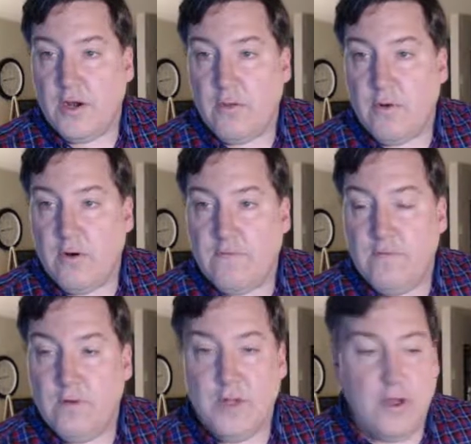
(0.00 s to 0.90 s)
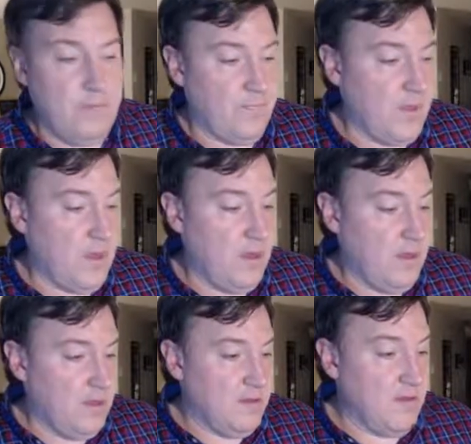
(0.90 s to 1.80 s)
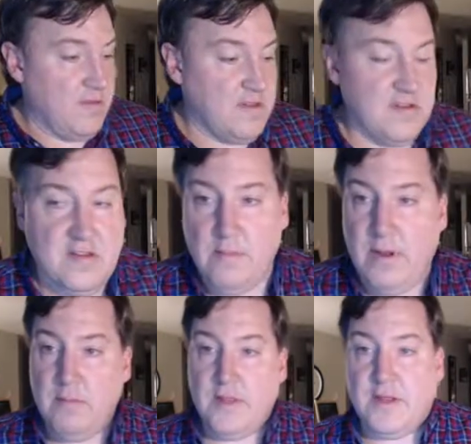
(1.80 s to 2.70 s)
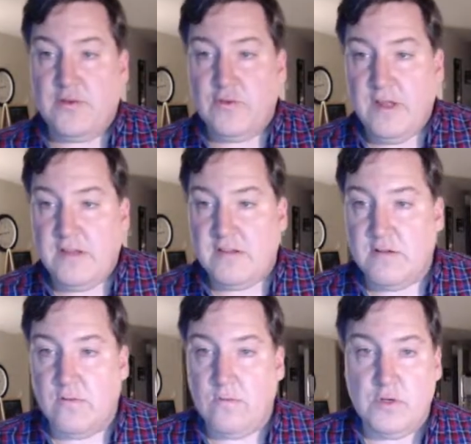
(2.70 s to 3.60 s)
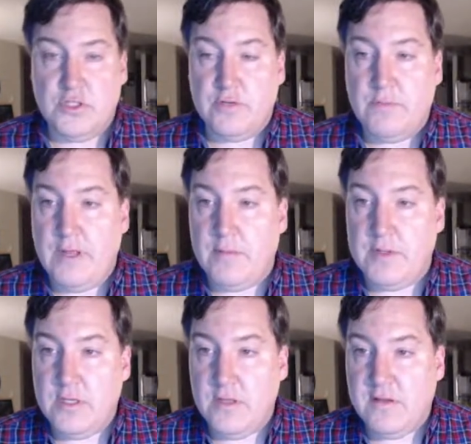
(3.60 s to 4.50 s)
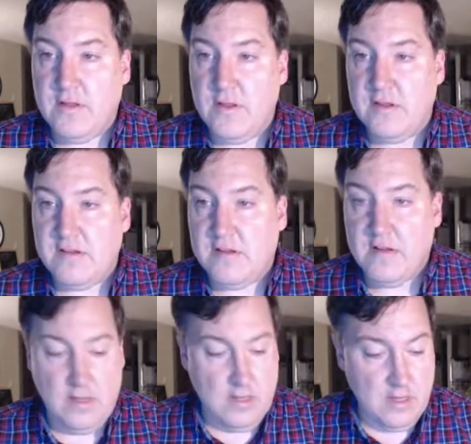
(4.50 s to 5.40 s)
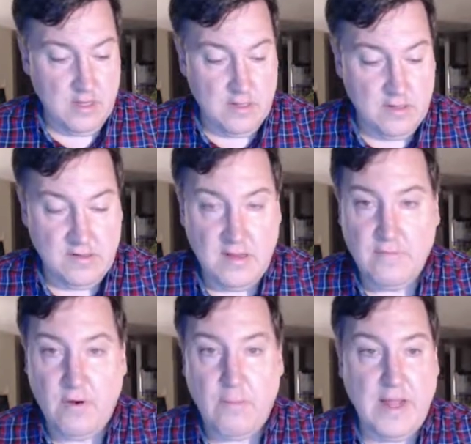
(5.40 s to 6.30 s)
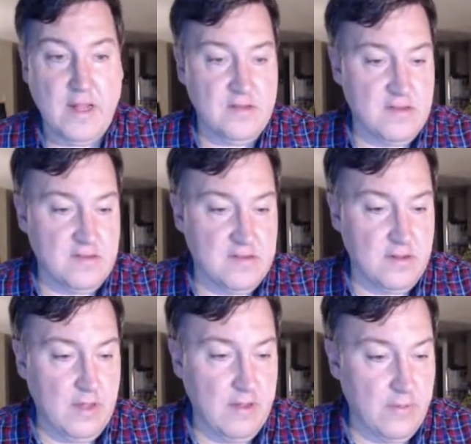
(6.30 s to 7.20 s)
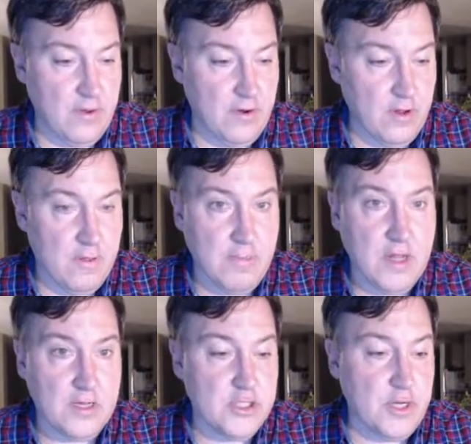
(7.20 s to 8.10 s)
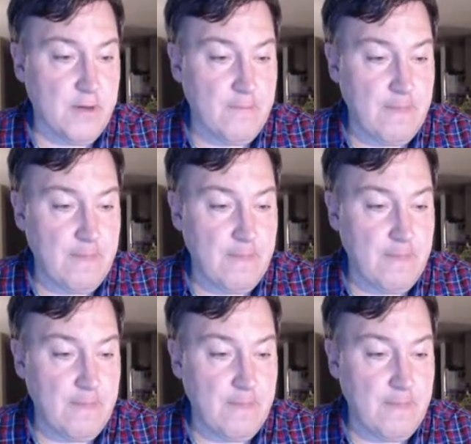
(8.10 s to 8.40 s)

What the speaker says: our portfolio. So this is the public address. We should be able to use this to see if our balance is still out there on the blockchain.